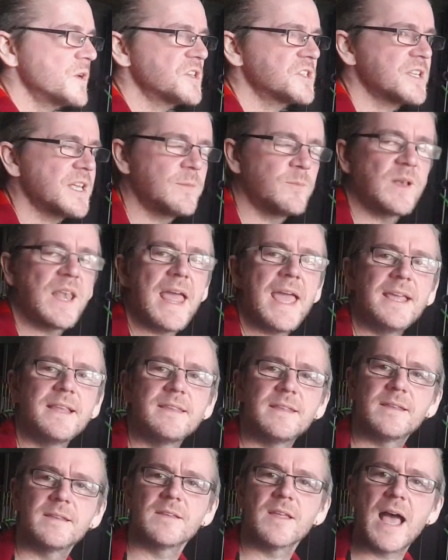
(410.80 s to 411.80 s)
wish they'd play
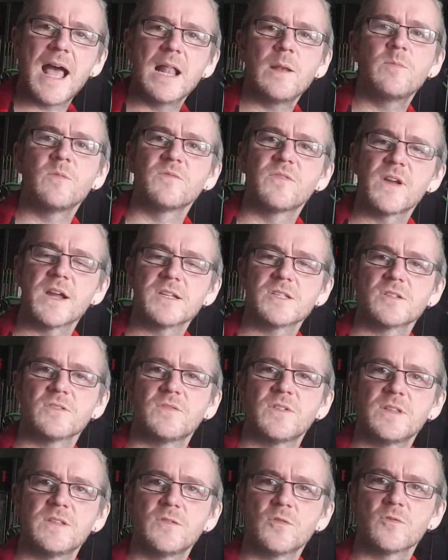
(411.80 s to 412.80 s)
the album version
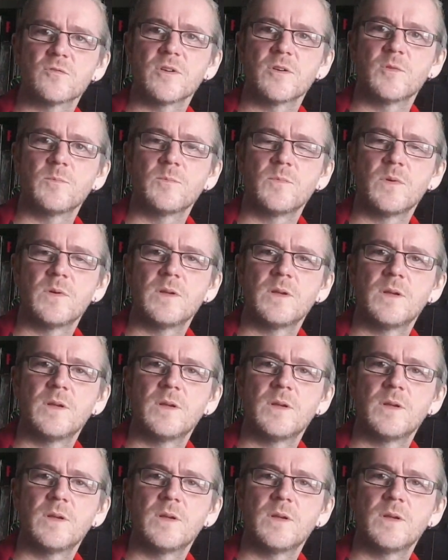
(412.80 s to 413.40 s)
of In Your Room.